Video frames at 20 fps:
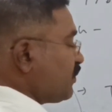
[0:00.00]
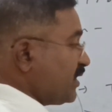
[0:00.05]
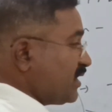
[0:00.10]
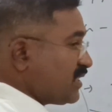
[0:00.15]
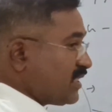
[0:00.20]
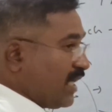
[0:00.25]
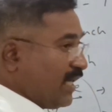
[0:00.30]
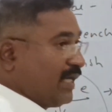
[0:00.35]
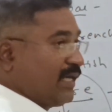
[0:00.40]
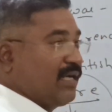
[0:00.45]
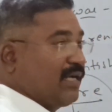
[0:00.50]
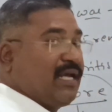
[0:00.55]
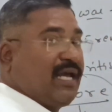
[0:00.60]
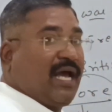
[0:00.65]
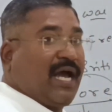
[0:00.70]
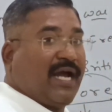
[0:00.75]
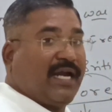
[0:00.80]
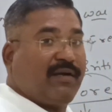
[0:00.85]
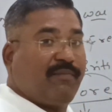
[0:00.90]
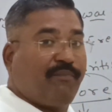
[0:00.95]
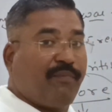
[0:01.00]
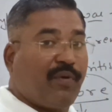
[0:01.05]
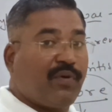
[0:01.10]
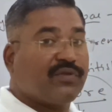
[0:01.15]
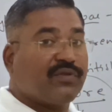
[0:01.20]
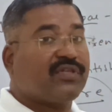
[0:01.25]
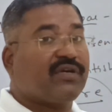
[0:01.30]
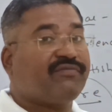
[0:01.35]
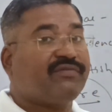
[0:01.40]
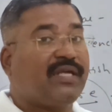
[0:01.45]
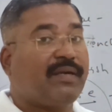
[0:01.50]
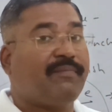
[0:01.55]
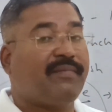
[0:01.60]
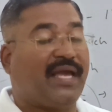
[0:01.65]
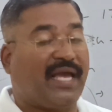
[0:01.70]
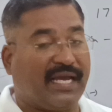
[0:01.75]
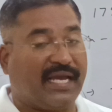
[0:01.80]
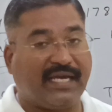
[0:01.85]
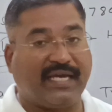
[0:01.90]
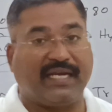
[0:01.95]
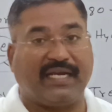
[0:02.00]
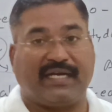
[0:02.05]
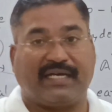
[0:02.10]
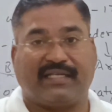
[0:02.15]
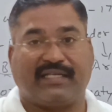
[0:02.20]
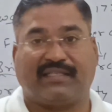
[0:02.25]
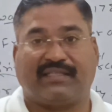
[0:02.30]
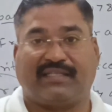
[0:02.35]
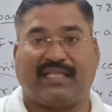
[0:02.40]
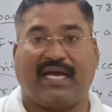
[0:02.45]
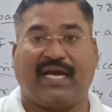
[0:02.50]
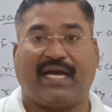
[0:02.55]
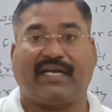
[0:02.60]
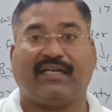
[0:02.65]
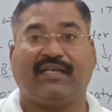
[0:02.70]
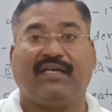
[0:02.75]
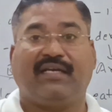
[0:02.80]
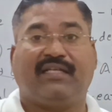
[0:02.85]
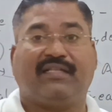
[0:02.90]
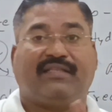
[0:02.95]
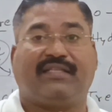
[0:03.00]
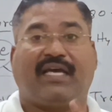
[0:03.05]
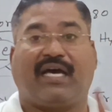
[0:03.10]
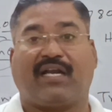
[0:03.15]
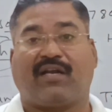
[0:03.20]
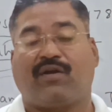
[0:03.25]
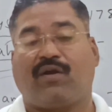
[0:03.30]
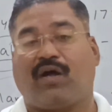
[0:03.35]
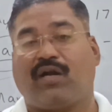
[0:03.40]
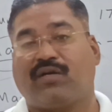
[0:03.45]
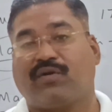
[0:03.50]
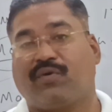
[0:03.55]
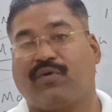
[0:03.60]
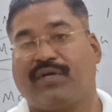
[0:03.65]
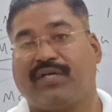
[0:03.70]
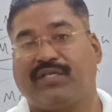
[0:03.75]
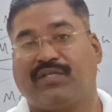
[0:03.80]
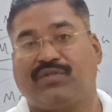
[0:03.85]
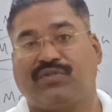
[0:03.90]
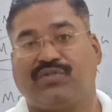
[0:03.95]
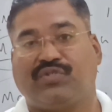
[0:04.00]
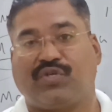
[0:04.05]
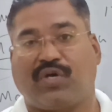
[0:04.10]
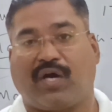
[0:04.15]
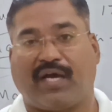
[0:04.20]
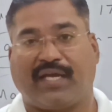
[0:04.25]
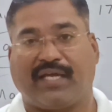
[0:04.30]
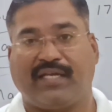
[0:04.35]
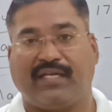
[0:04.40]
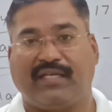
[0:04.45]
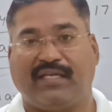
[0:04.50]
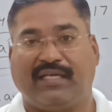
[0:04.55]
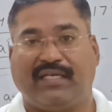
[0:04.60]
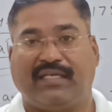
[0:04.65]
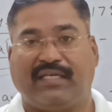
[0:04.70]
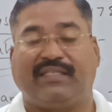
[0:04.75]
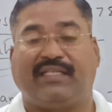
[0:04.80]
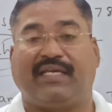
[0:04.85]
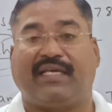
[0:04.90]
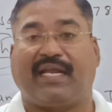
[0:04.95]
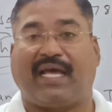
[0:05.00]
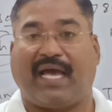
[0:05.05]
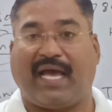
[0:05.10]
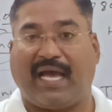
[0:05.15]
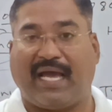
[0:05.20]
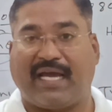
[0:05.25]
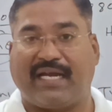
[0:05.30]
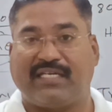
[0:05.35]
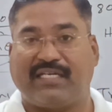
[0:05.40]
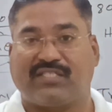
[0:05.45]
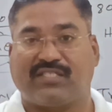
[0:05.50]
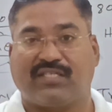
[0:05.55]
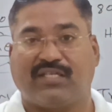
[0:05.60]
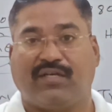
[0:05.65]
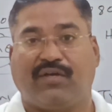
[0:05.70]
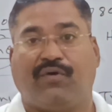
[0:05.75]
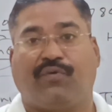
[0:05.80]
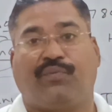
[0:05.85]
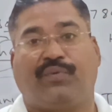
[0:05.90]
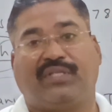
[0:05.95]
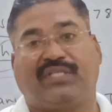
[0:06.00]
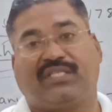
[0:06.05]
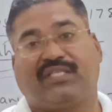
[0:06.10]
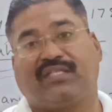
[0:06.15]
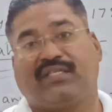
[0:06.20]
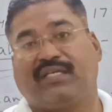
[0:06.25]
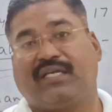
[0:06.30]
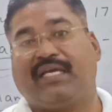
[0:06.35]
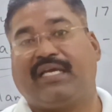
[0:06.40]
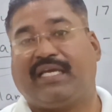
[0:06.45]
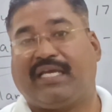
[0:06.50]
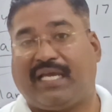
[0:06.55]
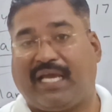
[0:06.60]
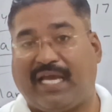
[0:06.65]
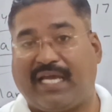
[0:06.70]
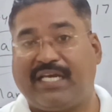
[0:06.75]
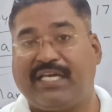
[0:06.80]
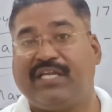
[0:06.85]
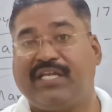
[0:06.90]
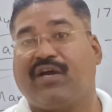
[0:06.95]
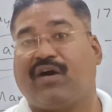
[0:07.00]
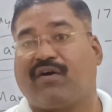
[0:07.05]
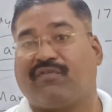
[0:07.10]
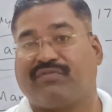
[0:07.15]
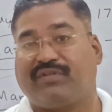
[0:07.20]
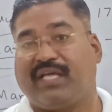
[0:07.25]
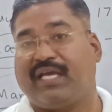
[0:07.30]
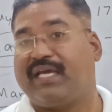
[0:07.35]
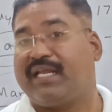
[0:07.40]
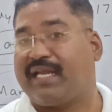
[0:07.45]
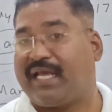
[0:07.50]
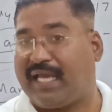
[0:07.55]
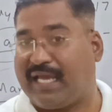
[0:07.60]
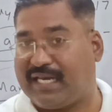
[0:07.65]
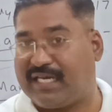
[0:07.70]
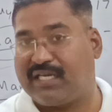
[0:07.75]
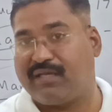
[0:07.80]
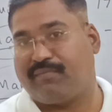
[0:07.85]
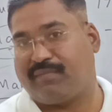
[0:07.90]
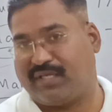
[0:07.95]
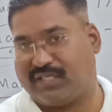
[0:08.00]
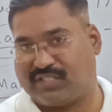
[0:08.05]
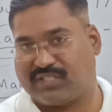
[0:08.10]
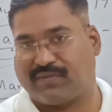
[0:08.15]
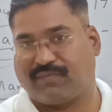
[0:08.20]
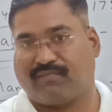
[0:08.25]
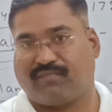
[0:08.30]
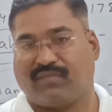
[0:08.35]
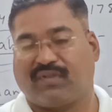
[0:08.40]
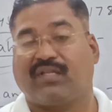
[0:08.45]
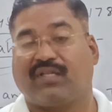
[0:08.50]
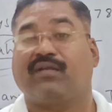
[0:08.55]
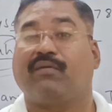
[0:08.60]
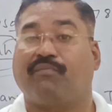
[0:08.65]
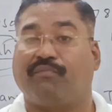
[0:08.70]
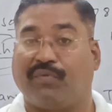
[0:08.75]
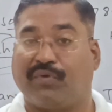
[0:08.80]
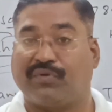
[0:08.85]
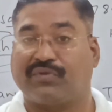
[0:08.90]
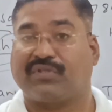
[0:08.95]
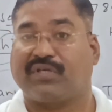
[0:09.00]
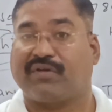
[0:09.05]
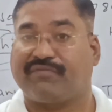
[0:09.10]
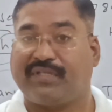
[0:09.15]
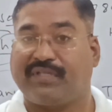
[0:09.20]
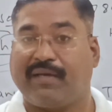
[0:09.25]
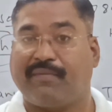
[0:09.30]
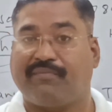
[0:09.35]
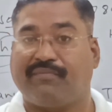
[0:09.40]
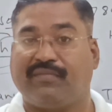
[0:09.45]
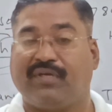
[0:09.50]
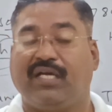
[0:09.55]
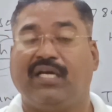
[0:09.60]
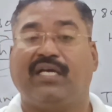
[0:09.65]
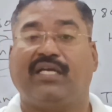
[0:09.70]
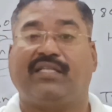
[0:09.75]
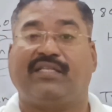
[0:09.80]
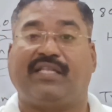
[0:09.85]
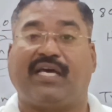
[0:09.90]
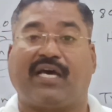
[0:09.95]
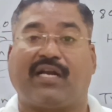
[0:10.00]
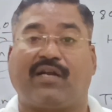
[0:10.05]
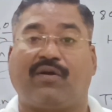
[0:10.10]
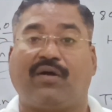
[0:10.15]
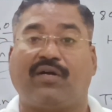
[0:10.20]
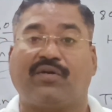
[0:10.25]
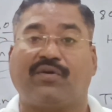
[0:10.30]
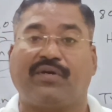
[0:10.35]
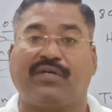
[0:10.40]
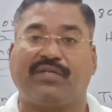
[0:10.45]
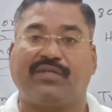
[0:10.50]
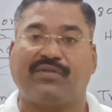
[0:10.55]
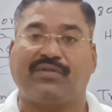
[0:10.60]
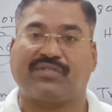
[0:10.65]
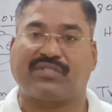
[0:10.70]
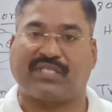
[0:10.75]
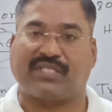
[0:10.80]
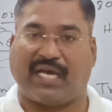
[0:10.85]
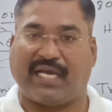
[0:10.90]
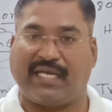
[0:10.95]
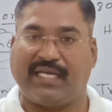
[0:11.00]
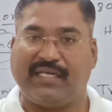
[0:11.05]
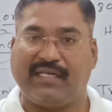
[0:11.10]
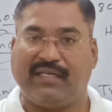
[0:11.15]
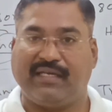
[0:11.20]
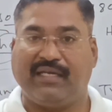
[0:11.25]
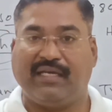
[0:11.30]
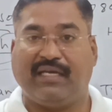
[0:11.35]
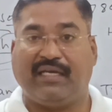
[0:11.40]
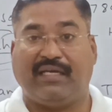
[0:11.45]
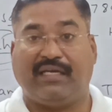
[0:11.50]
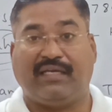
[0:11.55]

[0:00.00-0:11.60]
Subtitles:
being signed, and both of them agreed that they are not going to join their hands with any of their enemies. Both of them, they are not going to sign